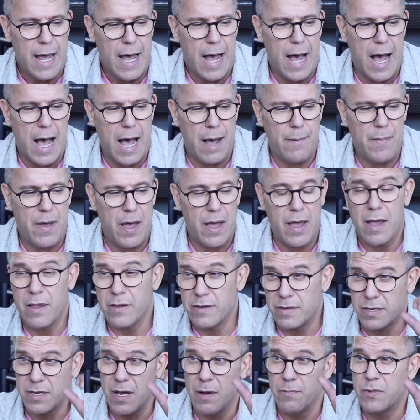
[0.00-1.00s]
Um,
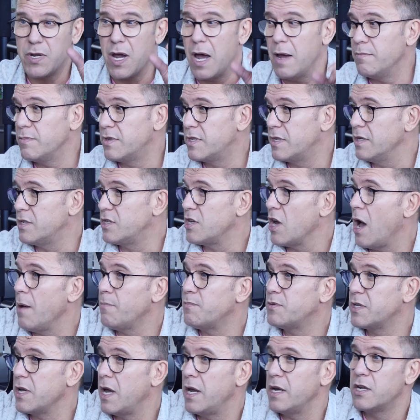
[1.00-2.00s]
sometimes the
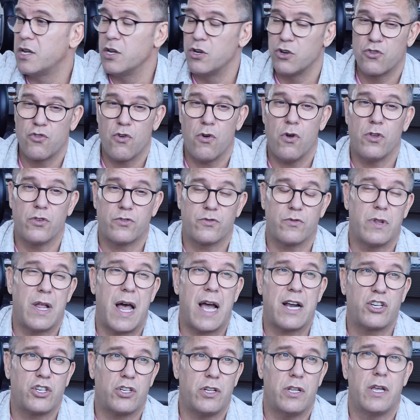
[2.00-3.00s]
topside controls will
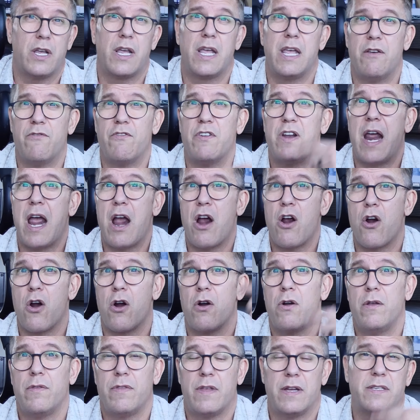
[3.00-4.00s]
actually give an
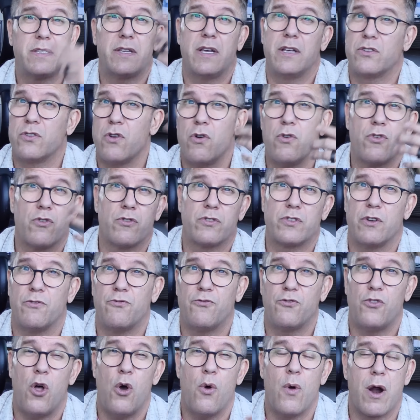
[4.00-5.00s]
error that says, oh, there's a
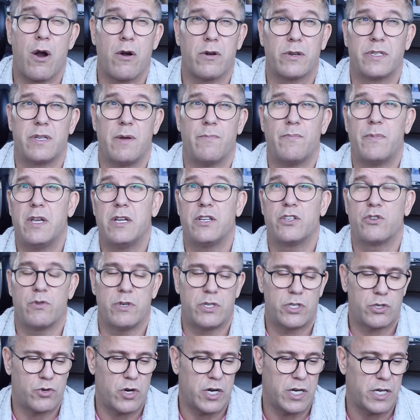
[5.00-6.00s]
flow error, something's
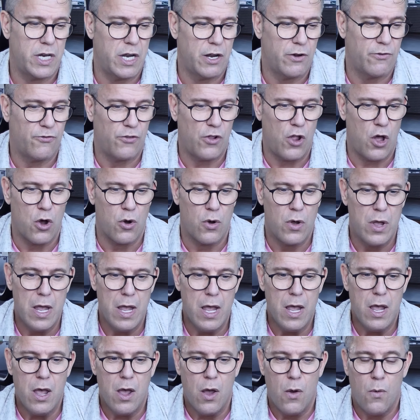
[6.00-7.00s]
restricting flow.
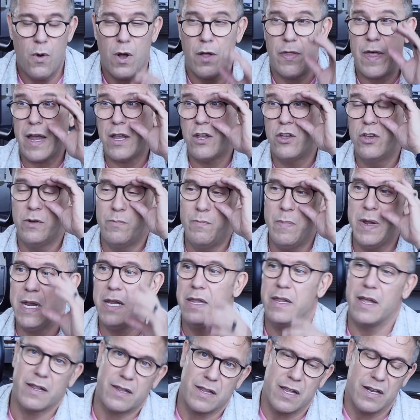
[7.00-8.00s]
Well, that could
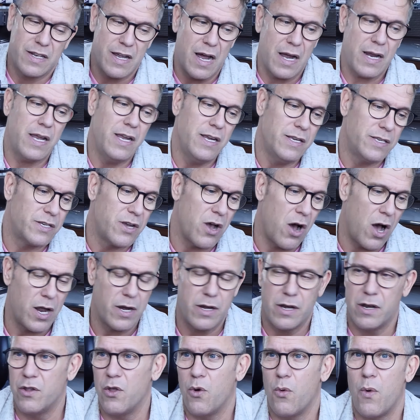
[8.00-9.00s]
mean that the duckie's gotten
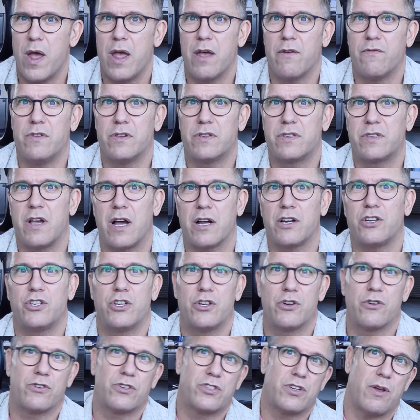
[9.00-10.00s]
got in the way of the
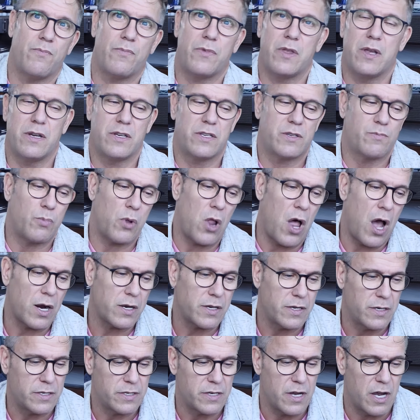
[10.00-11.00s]
suction or something's
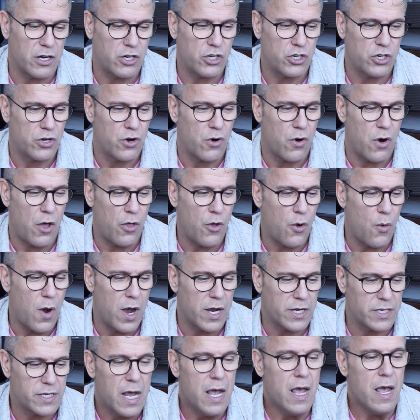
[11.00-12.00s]
blocked the suction or
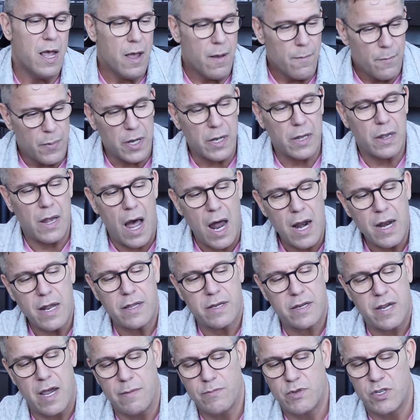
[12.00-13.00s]
otherwise. But a lot of
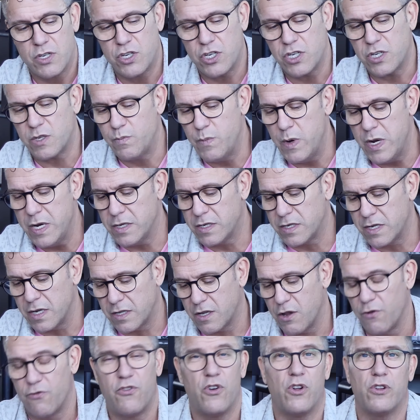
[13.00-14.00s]
the times it just means
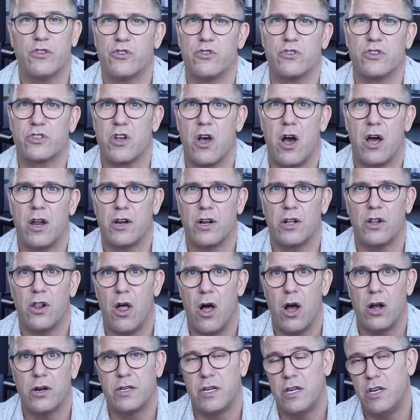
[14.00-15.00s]
that the filter's gotten
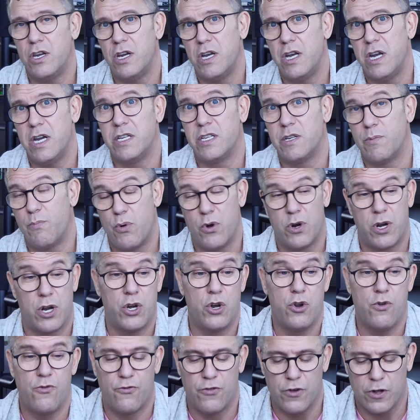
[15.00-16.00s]
clogged and you need to put a
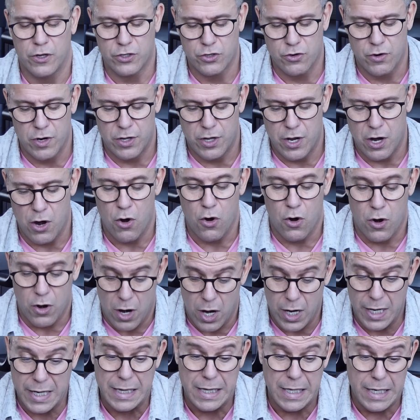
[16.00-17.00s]
new filter in there or
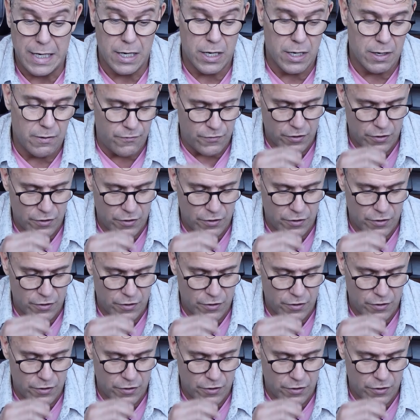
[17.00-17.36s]
a clean